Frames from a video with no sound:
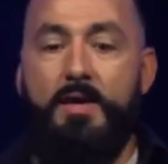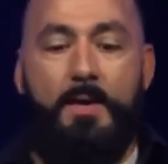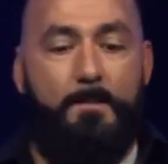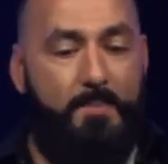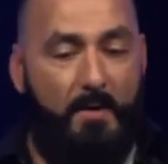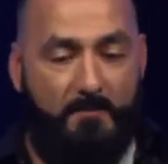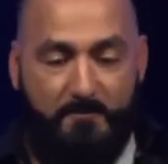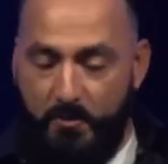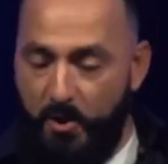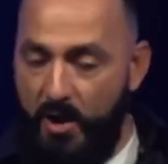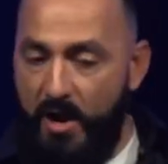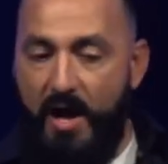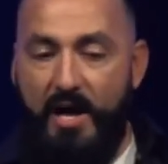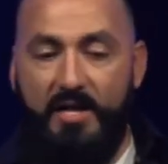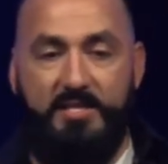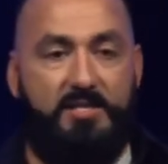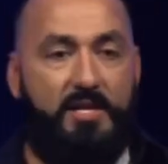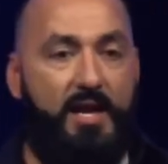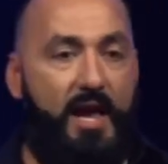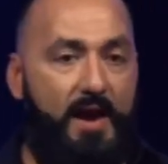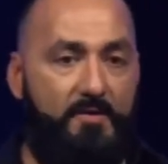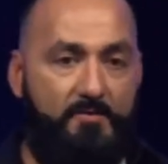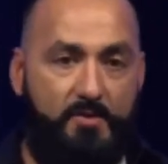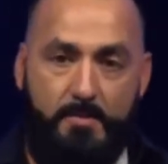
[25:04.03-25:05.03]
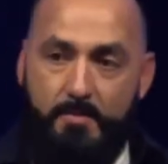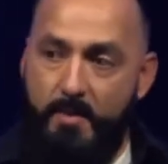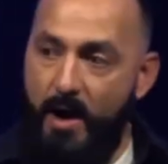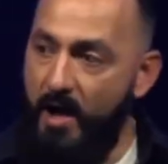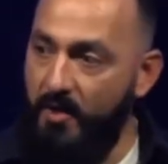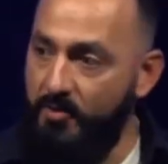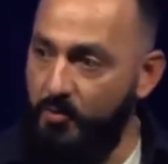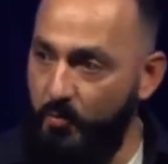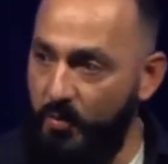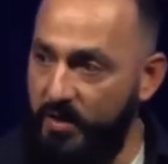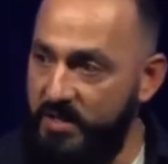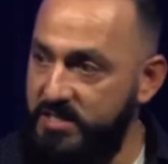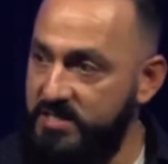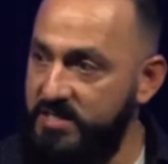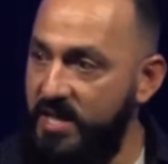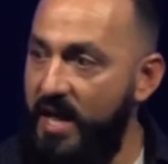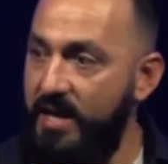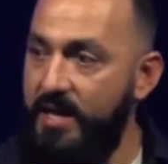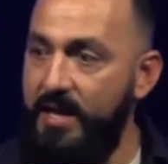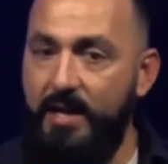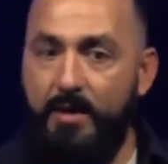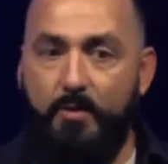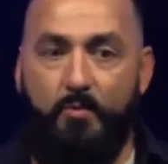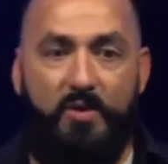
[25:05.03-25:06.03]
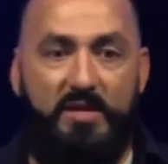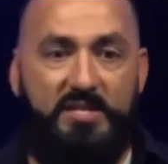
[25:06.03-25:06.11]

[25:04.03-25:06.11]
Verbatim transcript: but for us, every month we set it,